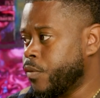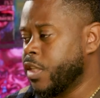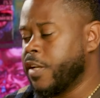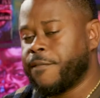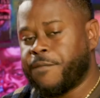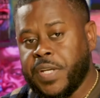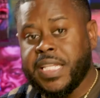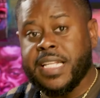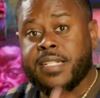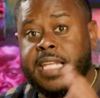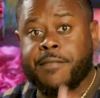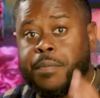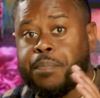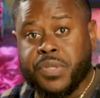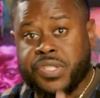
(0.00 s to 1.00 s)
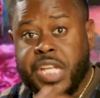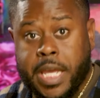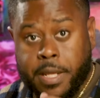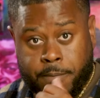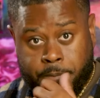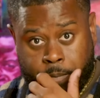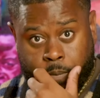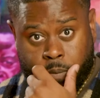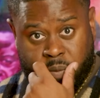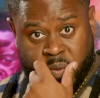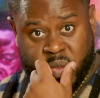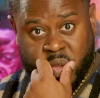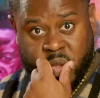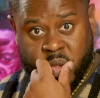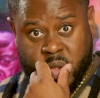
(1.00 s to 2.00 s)
57%
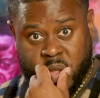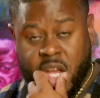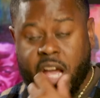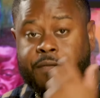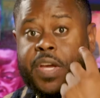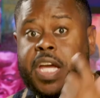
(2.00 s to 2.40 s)
of